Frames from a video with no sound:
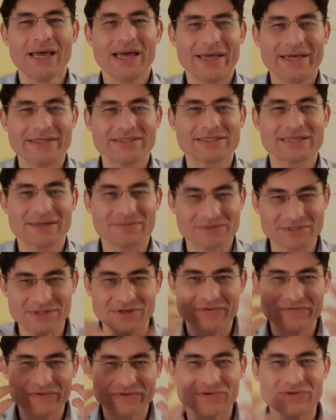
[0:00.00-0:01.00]
except
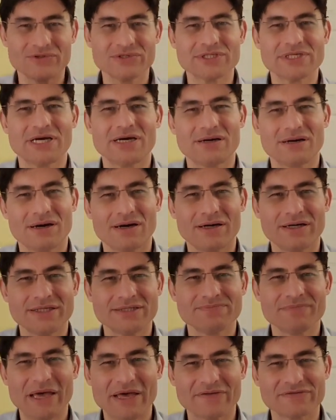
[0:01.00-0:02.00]
of course our eyes,
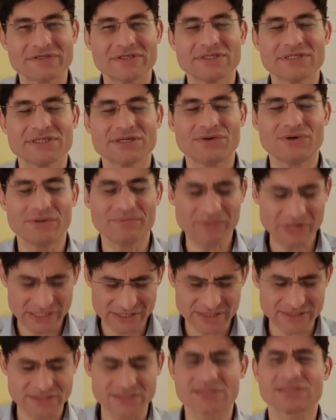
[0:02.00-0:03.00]
mouths and so on, but it
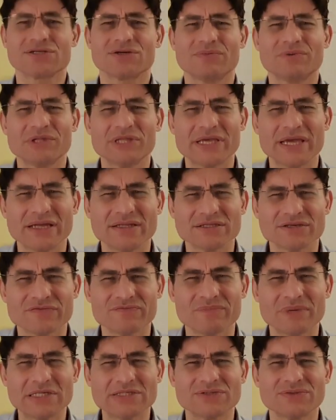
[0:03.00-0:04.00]
doesn't stop at the ends of
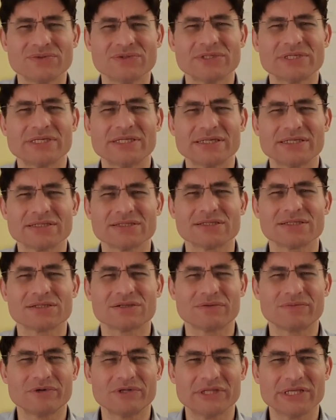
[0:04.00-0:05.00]
muscles. It doesn't
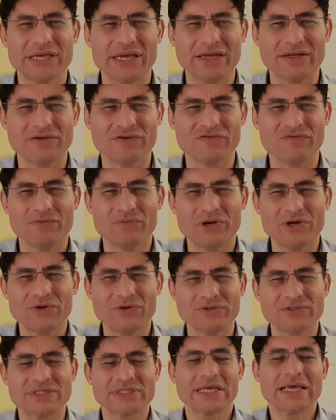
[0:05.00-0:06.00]
stop at the end of the
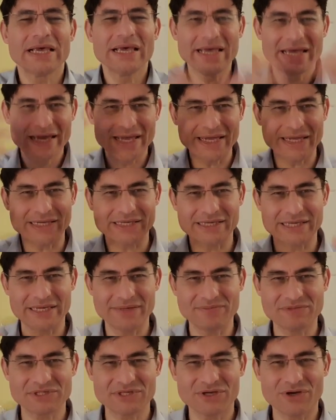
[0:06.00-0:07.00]
bones. It
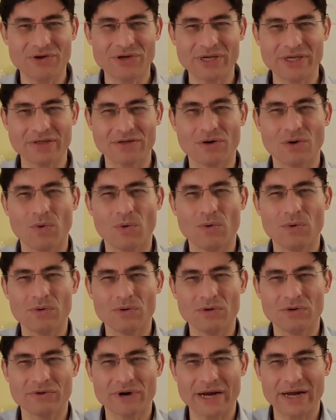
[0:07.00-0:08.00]
keeps going all
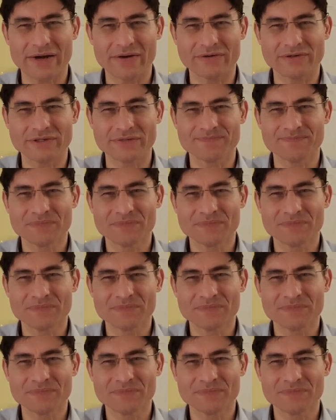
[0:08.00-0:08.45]
around.